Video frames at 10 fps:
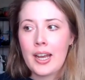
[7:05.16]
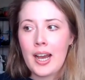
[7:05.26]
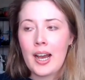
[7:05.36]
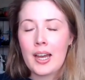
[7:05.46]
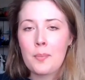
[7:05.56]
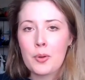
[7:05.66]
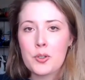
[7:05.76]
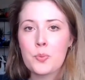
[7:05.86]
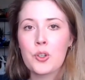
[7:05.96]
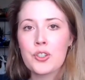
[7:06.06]
I had a
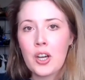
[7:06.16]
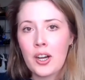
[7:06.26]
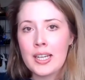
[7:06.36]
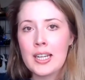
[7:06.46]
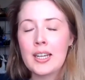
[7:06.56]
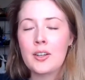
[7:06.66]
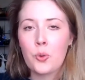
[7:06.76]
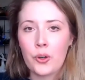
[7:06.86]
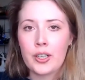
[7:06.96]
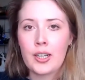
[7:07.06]
much more tidy and
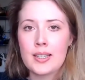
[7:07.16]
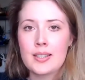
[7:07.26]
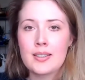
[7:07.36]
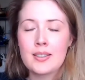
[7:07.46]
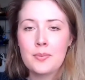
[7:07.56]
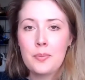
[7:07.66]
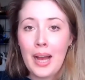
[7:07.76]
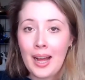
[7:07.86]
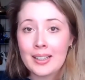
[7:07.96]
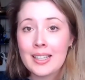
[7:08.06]
organized
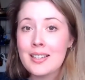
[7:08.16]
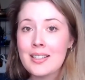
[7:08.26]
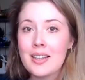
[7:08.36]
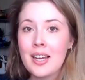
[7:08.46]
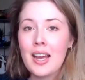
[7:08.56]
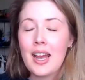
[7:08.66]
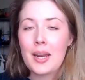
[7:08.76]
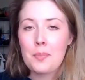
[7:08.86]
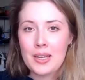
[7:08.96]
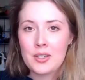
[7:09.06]
palette
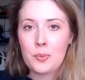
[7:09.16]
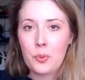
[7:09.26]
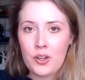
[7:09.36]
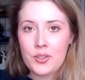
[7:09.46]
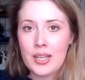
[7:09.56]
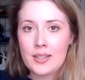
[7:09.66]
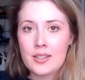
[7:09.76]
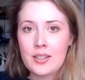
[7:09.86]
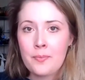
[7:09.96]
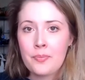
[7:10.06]
and painting
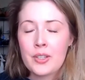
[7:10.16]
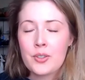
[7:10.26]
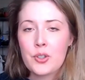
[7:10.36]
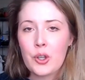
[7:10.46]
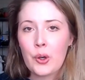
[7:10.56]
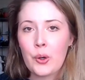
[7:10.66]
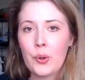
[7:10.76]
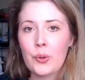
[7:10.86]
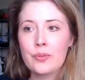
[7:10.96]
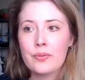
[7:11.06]
process.
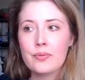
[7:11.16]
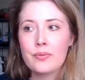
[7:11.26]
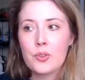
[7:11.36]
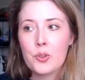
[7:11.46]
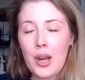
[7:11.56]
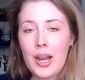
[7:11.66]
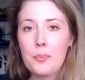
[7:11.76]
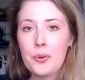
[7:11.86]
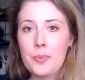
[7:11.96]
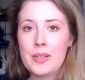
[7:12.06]
So try
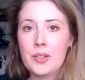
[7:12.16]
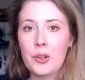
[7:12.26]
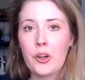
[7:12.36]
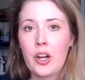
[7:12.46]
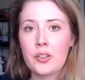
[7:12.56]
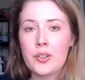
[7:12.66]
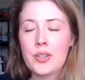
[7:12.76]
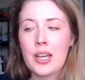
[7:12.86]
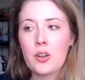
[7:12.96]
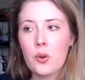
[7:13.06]
pre-mixing your colors,
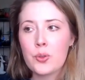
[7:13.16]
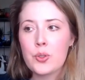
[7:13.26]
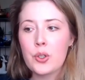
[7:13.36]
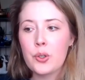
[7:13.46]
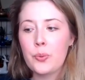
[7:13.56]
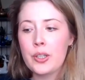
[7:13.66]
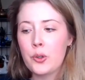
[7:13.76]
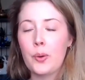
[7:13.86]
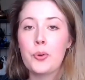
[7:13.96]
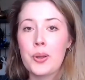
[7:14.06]
and also when you
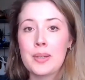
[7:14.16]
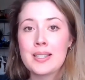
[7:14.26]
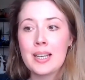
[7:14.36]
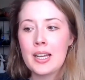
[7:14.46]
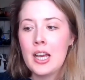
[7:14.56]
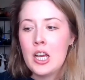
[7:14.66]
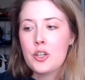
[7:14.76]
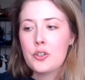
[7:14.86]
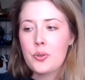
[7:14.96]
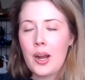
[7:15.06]
are pre-mixing,
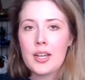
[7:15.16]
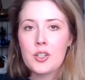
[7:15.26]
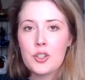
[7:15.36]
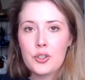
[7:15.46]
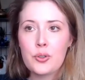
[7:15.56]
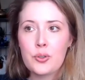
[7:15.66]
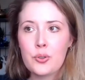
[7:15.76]
try to